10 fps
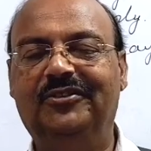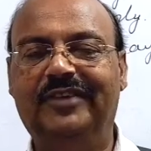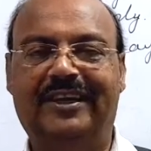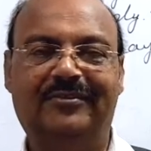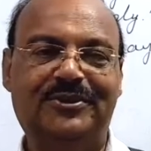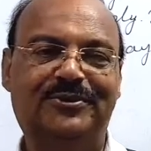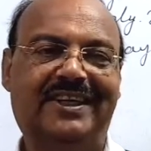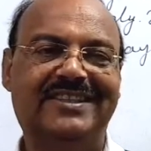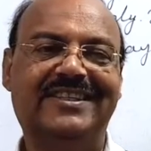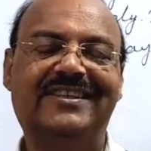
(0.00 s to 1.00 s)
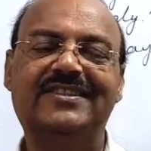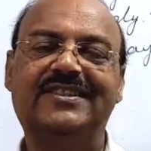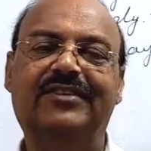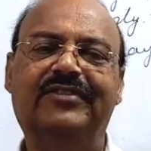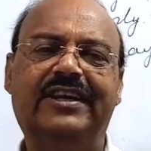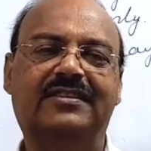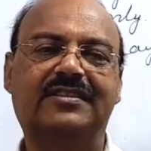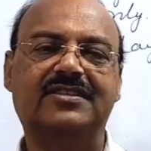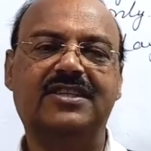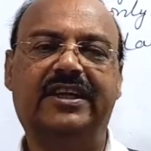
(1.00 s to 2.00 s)
Welcome students, let us see a very
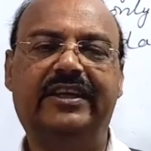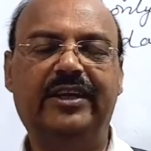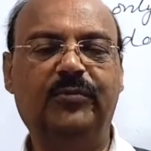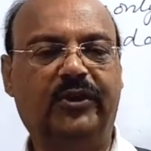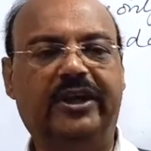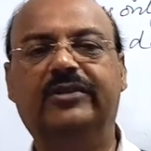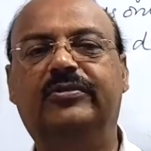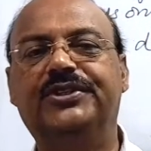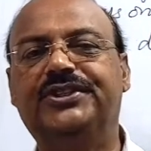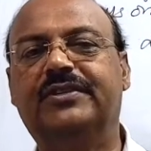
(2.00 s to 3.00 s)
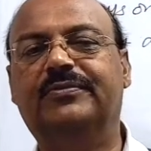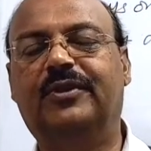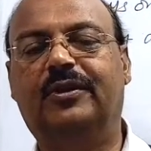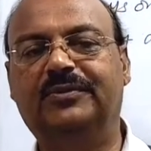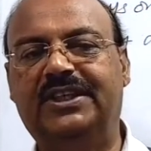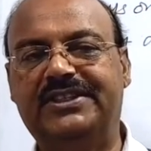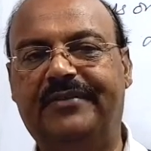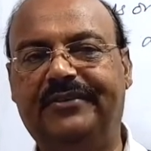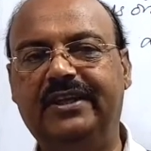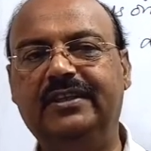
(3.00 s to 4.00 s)
interesting and important question from the
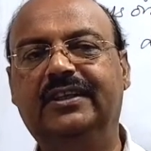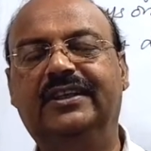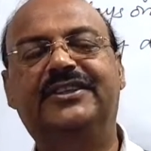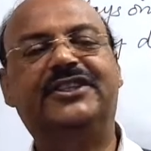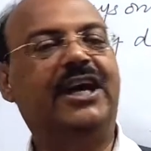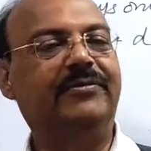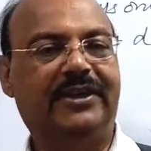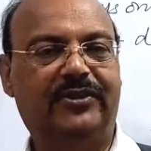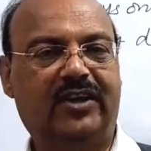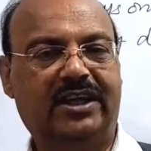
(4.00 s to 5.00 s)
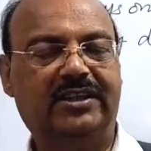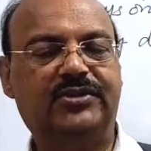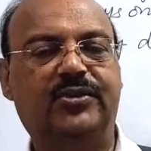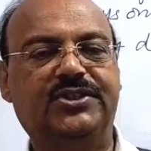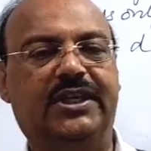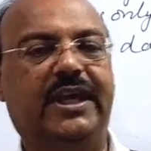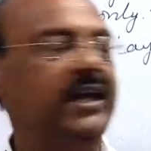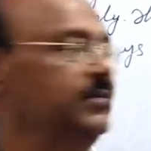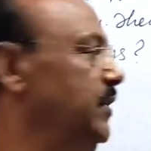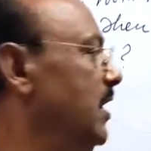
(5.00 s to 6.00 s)
chapter Time and Work. This question
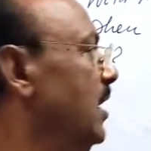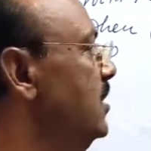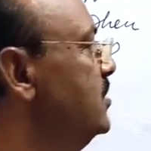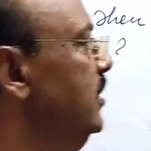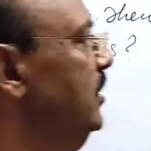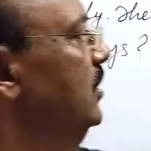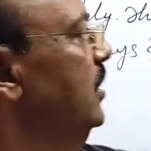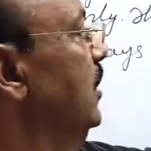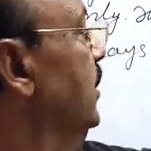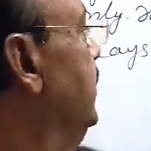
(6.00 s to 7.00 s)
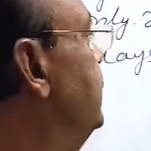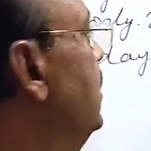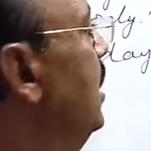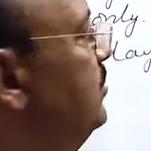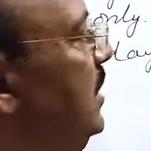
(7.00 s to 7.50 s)
has been asked in Staff